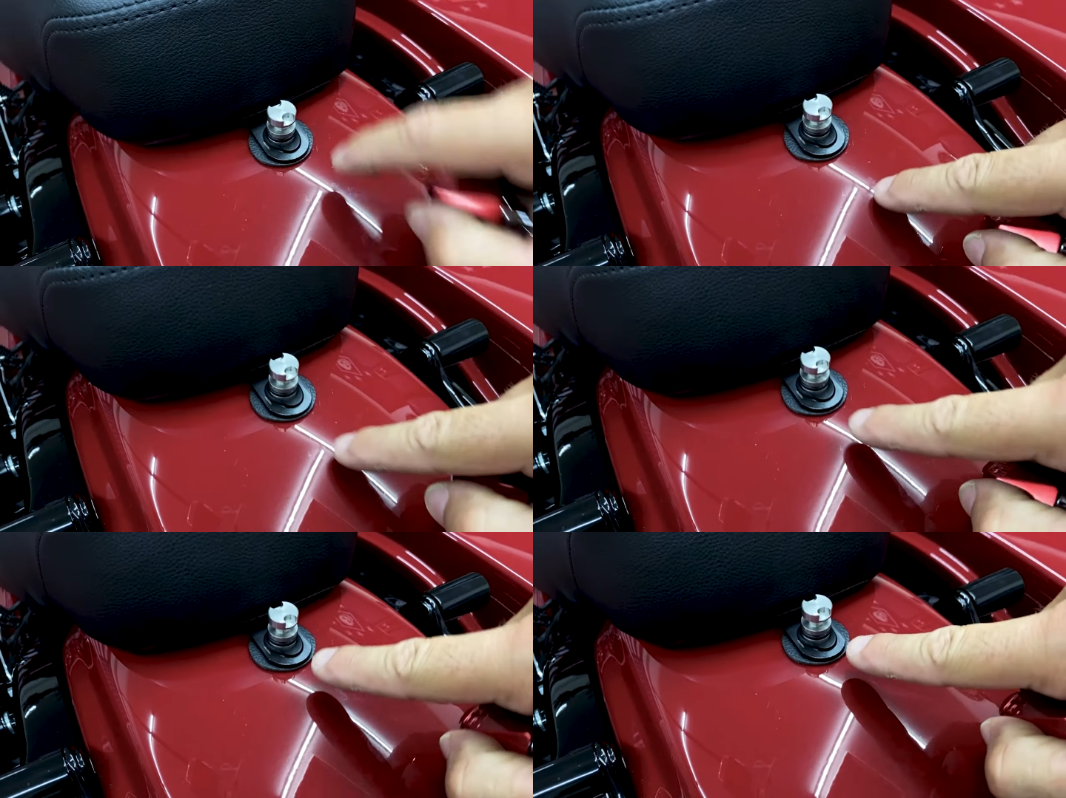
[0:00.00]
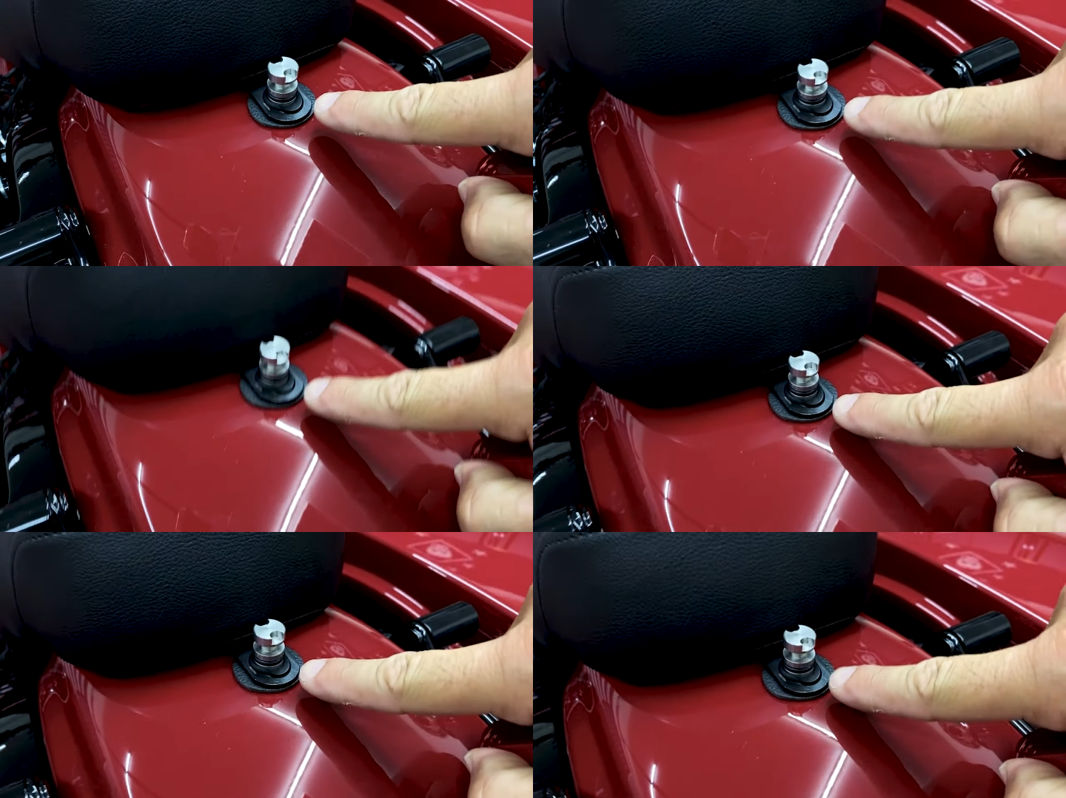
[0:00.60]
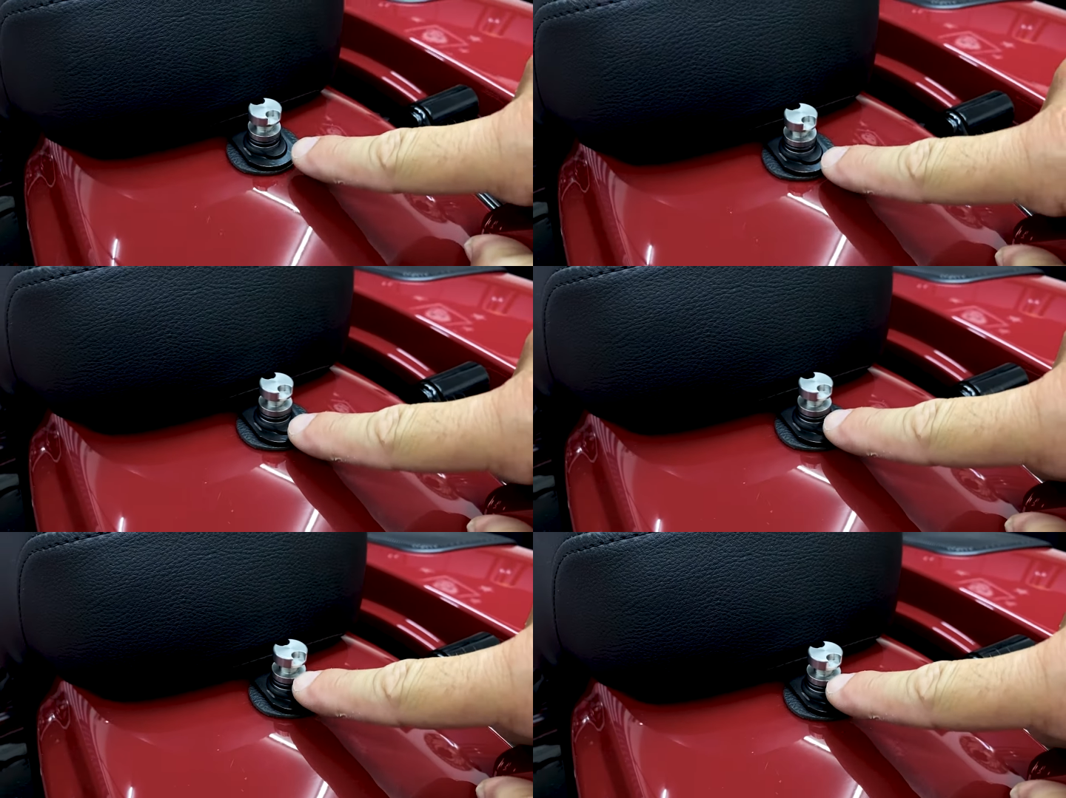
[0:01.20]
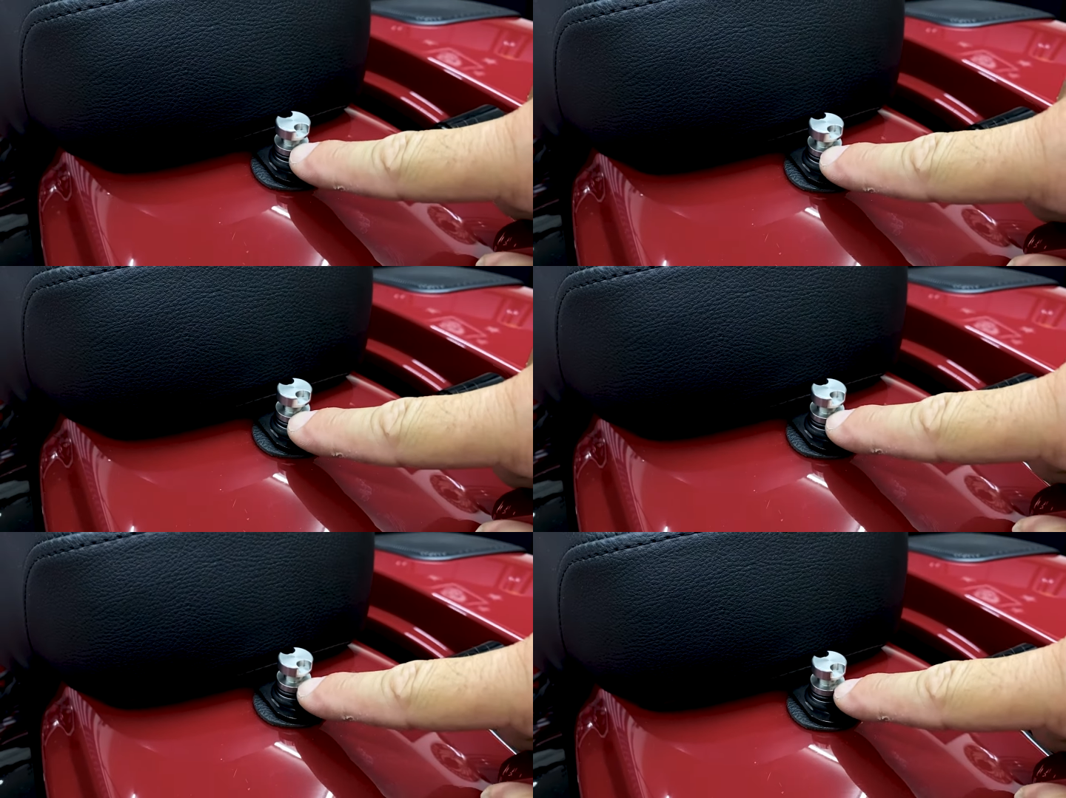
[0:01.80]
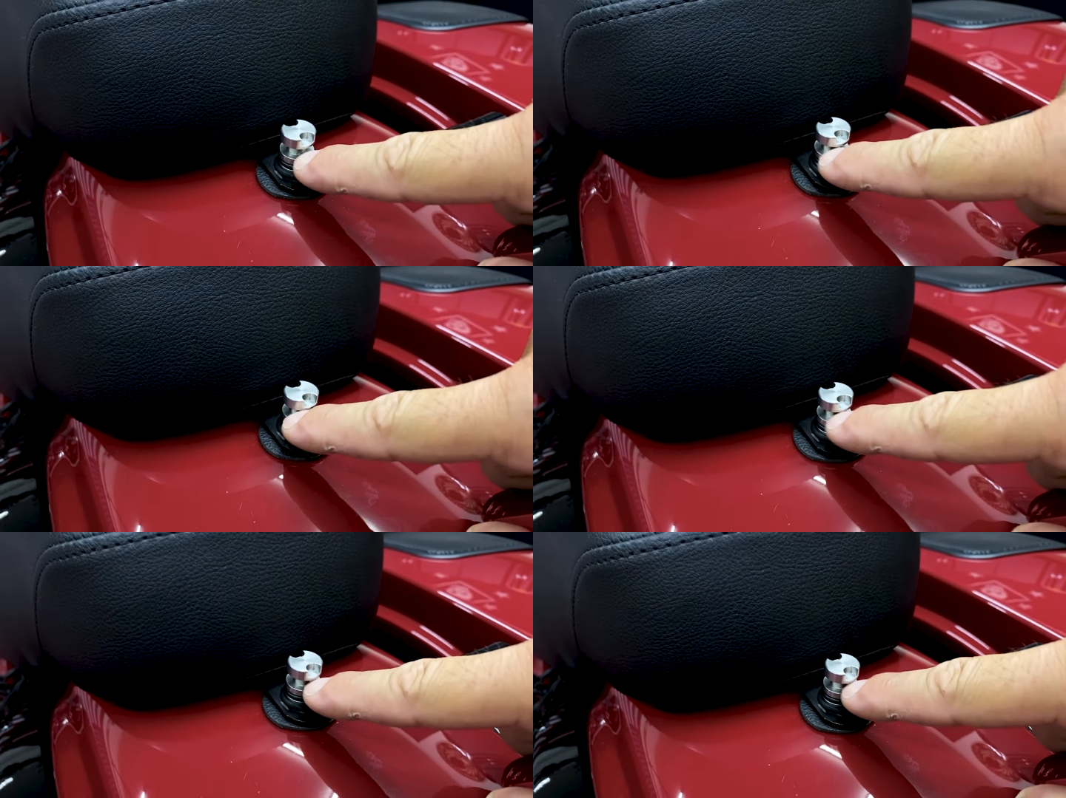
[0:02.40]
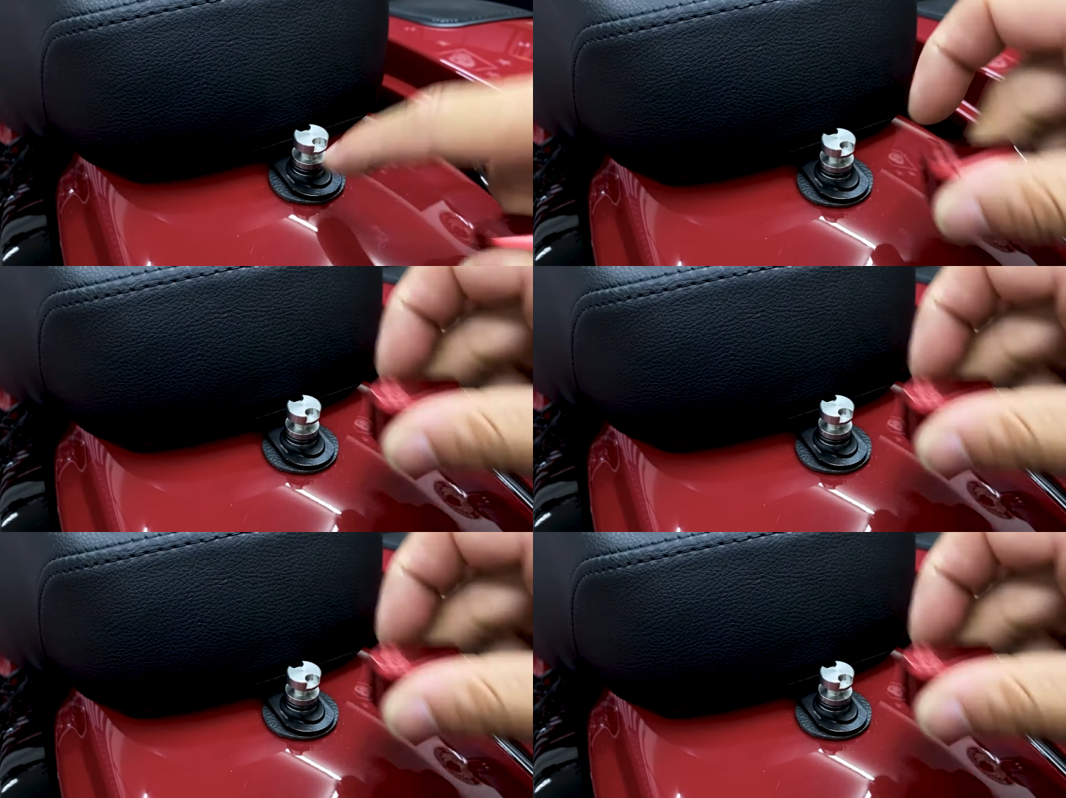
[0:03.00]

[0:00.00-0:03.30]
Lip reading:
Nobody's mouth can be seen.